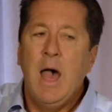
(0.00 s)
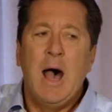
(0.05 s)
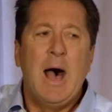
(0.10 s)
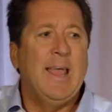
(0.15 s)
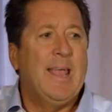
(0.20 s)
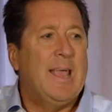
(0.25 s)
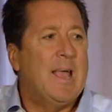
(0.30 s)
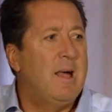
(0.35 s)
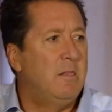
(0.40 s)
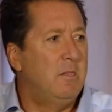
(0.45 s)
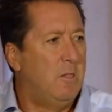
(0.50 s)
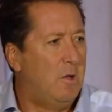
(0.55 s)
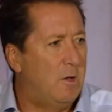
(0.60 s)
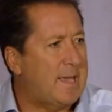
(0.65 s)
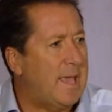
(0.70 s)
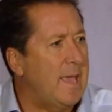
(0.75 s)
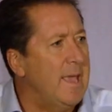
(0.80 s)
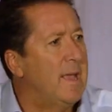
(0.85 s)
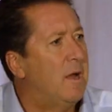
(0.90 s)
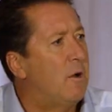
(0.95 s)
I got
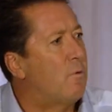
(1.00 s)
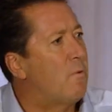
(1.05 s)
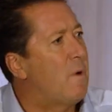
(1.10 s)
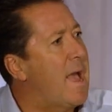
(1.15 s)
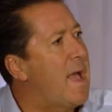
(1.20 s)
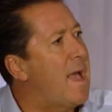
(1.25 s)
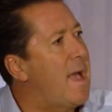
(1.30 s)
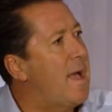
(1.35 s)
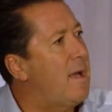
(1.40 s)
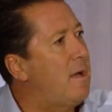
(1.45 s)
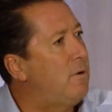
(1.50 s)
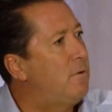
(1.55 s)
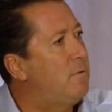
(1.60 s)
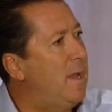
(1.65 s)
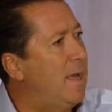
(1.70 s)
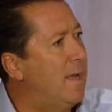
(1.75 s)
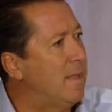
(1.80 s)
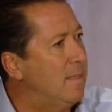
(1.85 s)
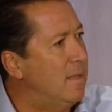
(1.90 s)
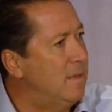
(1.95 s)
looking
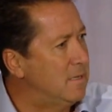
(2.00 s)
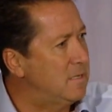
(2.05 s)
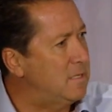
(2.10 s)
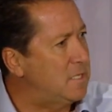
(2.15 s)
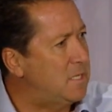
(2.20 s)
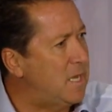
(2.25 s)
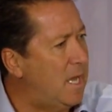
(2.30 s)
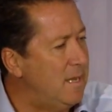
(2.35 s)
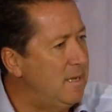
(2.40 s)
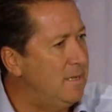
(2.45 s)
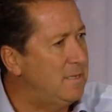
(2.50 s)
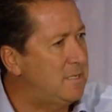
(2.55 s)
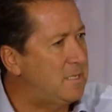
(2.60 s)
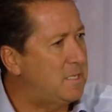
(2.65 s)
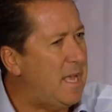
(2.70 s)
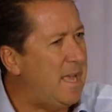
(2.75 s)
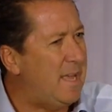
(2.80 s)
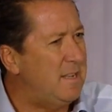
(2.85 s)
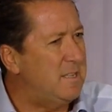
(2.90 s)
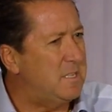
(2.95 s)
around at the
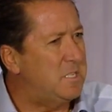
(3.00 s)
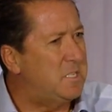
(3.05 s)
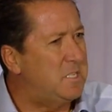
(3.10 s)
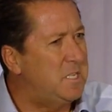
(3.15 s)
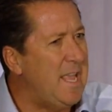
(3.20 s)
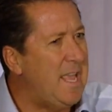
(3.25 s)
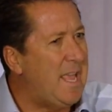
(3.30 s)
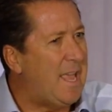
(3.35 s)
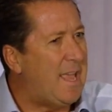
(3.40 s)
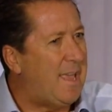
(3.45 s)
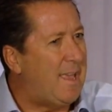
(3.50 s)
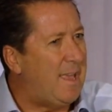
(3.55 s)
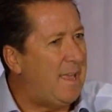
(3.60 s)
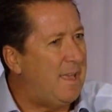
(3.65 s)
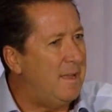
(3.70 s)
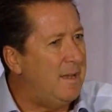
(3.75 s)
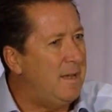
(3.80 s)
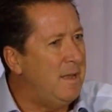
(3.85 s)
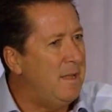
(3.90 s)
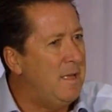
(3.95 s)
sunset
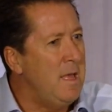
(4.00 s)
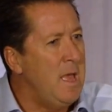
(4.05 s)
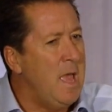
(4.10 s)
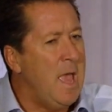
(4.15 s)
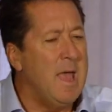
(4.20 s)
scene,